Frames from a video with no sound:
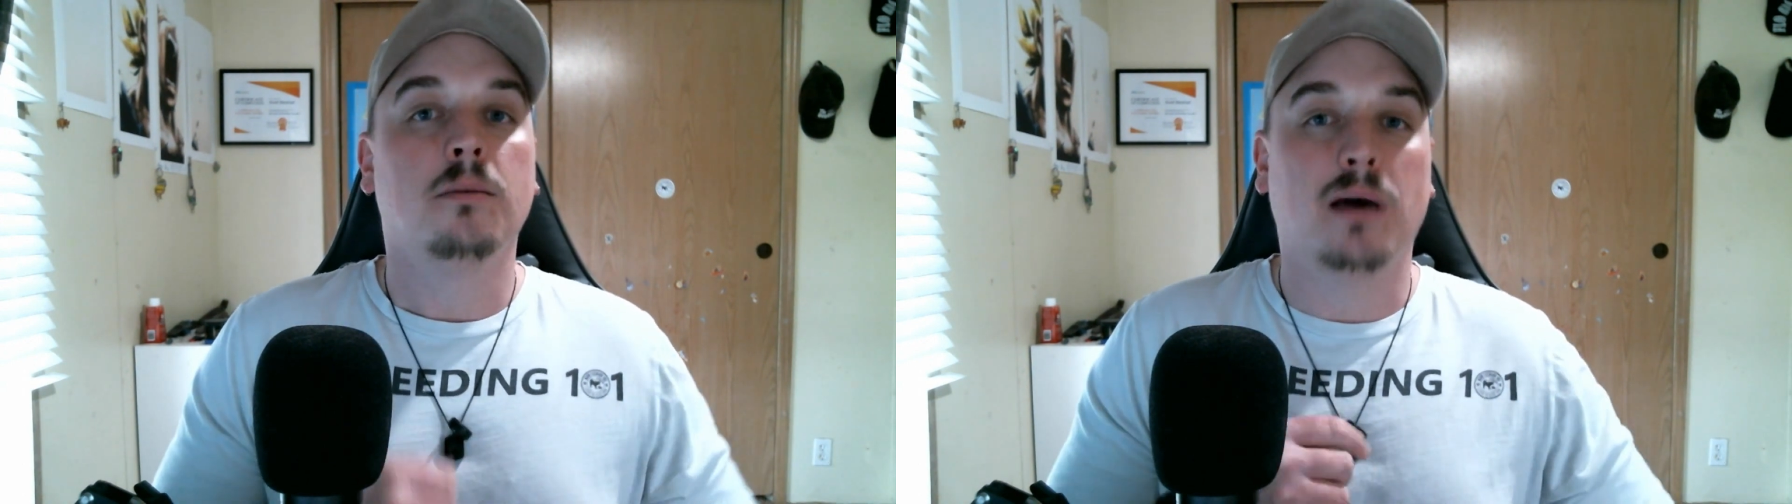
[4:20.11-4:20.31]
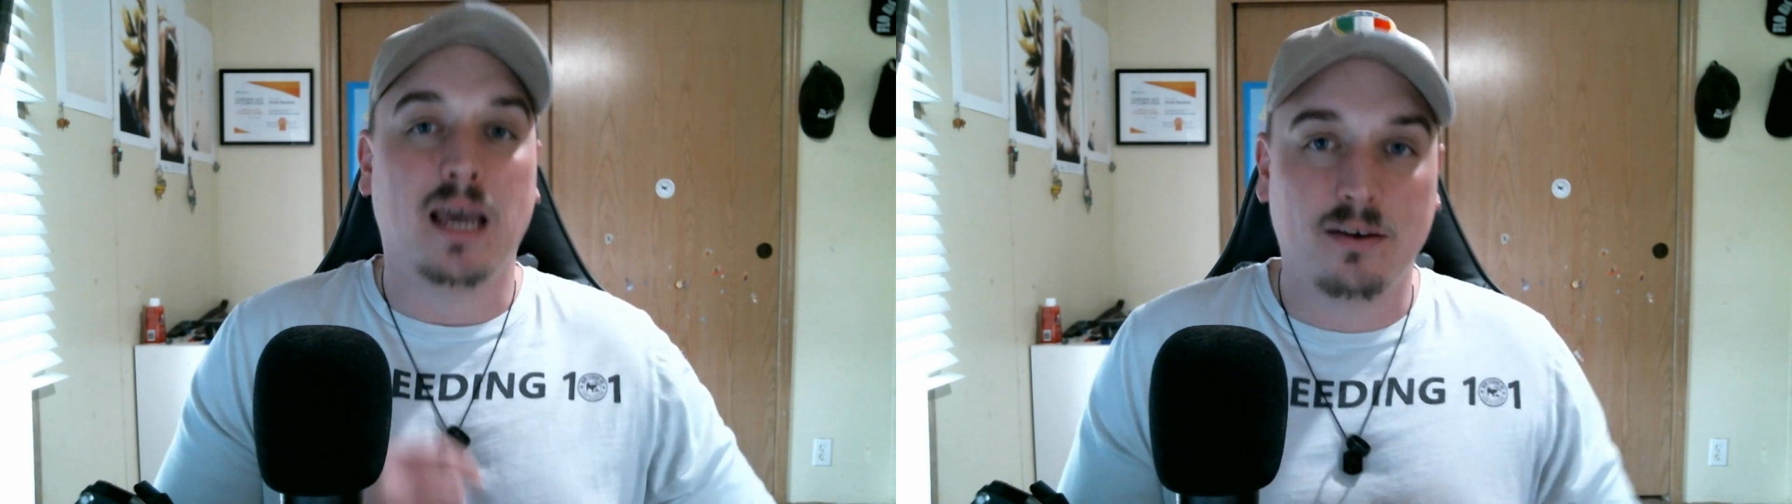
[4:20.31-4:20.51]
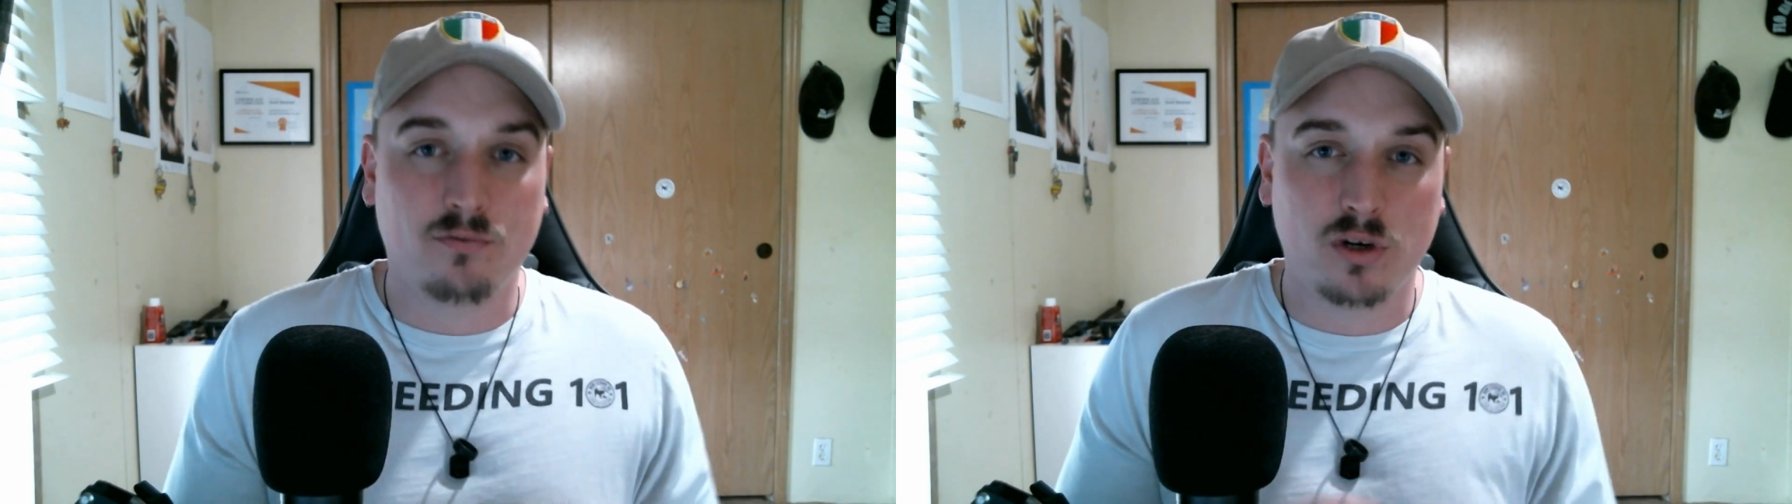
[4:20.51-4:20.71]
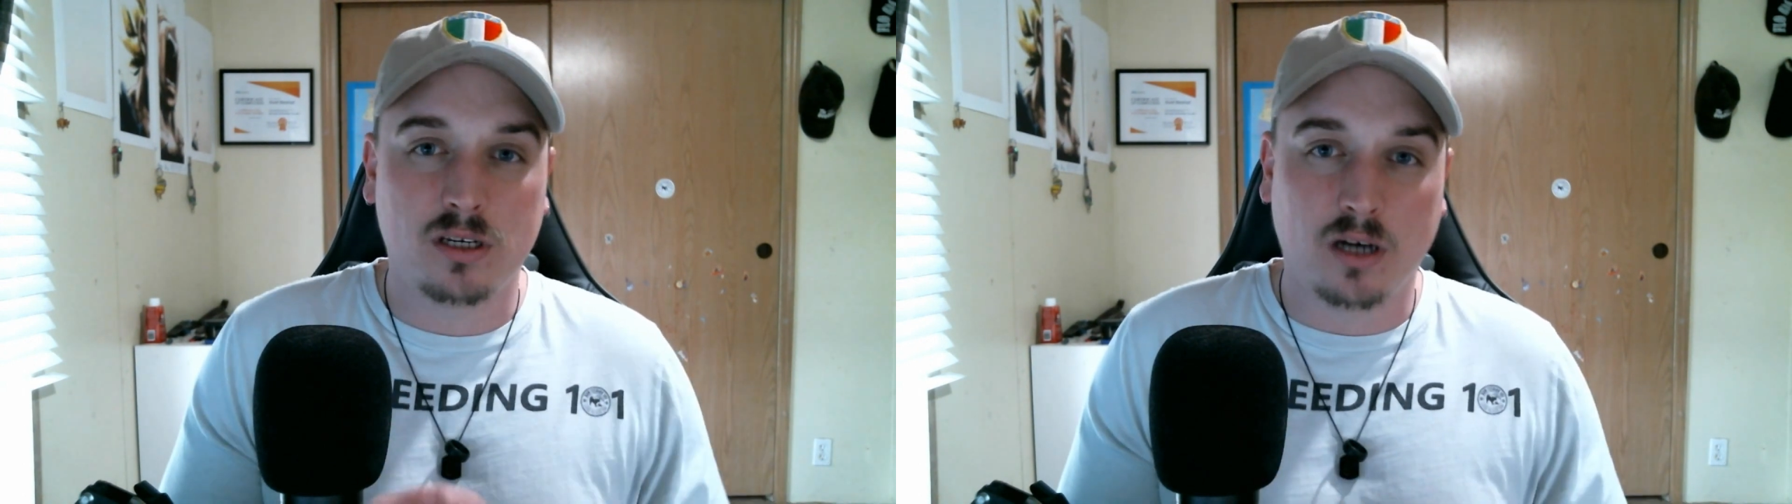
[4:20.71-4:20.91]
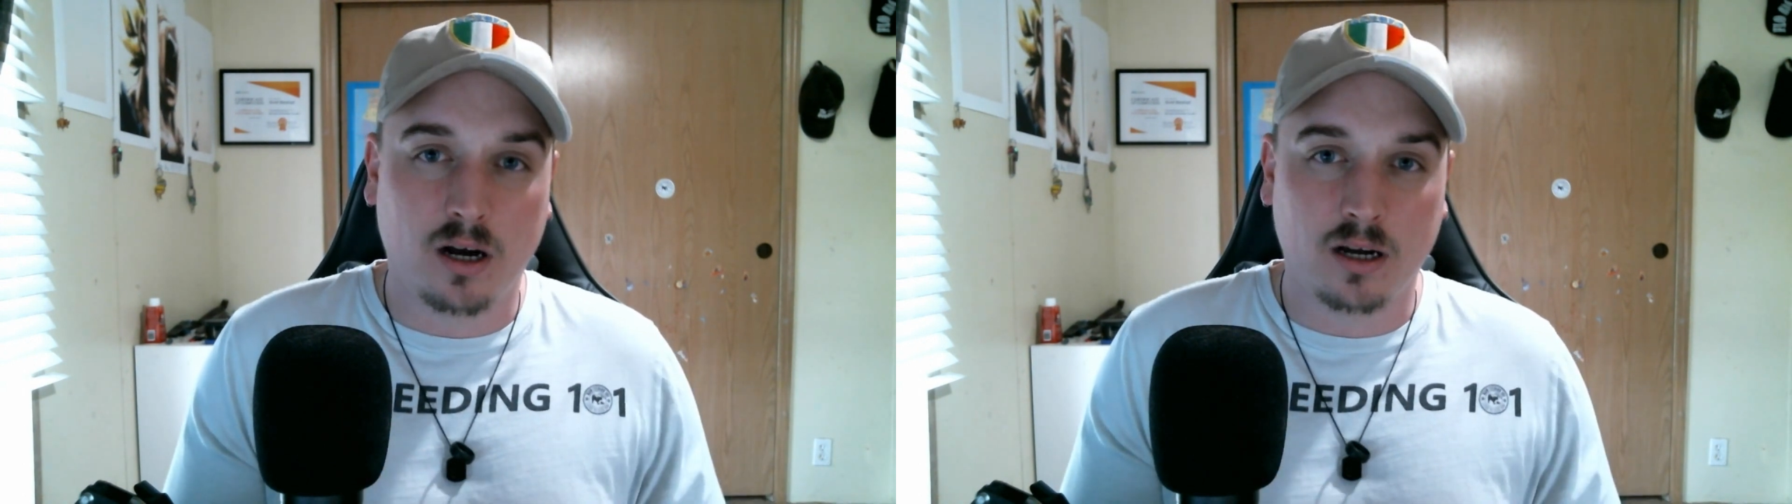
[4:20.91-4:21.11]
but every
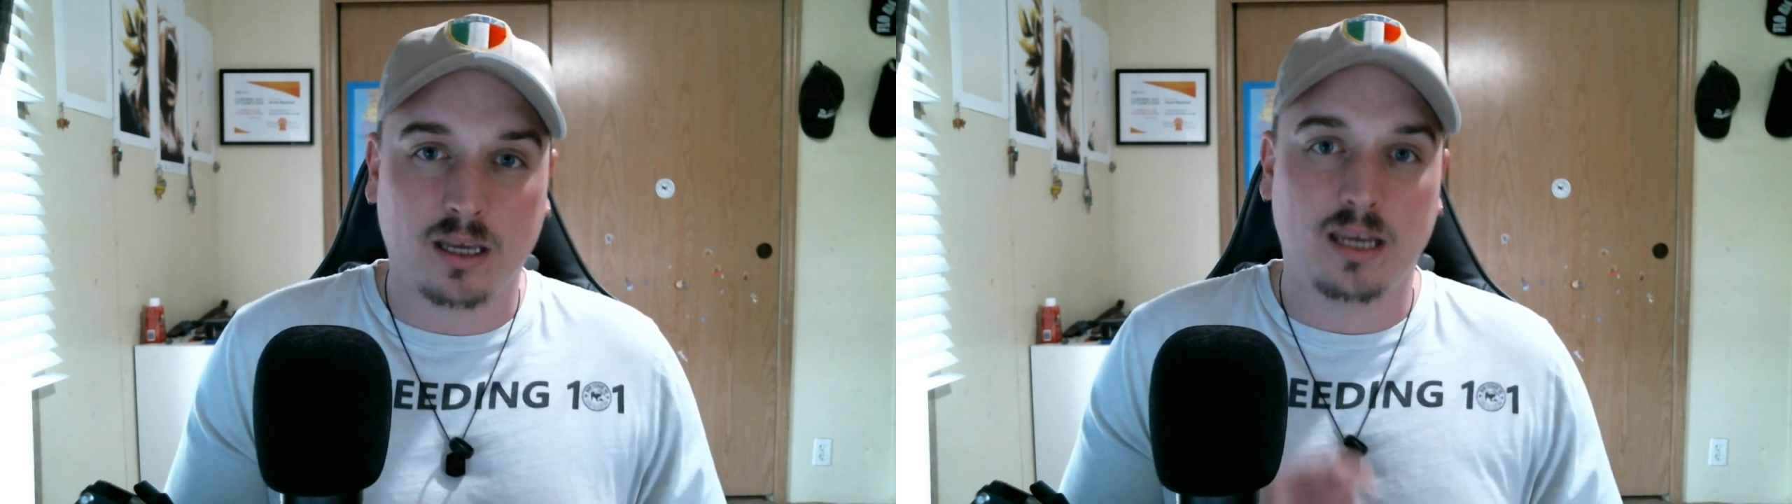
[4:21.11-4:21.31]
dog